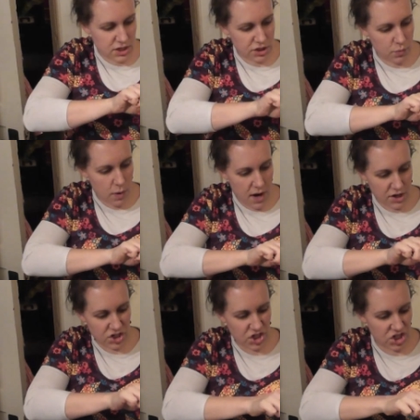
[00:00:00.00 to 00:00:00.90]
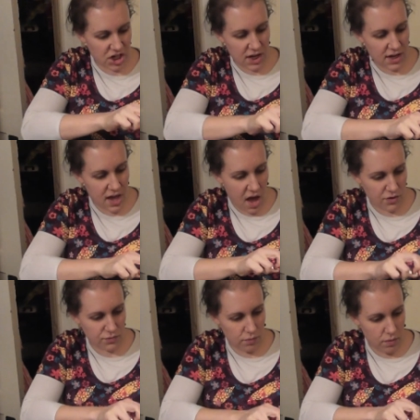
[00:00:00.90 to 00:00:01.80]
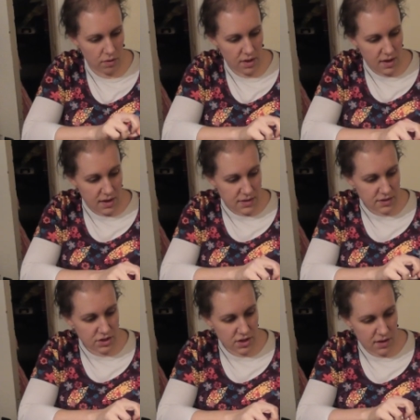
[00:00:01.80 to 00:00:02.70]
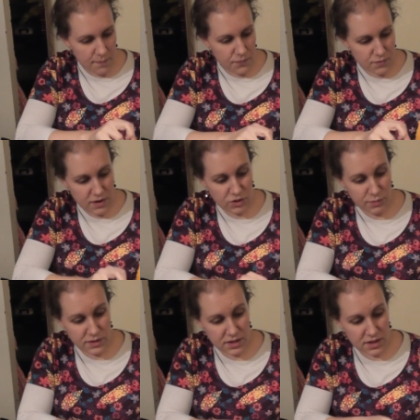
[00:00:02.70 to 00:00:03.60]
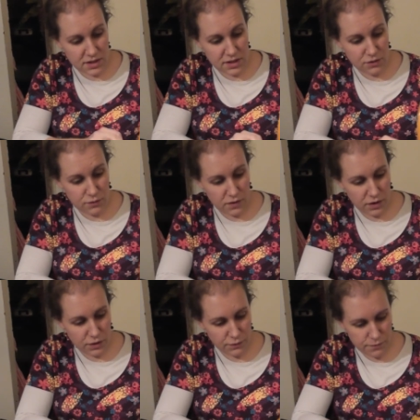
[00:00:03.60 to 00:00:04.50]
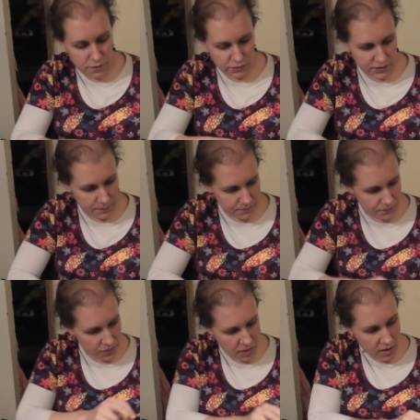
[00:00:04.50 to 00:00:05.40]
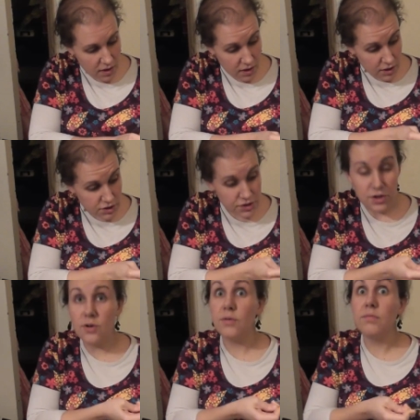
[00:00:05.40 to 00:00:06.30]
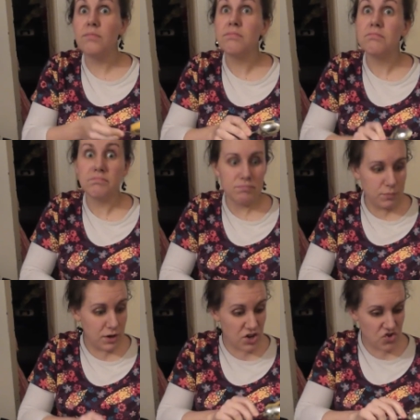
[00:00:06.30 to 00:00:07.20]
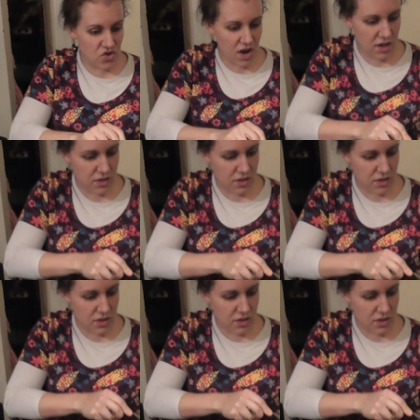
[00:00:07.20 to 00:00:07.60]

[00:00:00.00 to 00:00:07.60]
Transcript: squash and chicken casserole. Um, the recipe says it's very good frozen. So we're gonna try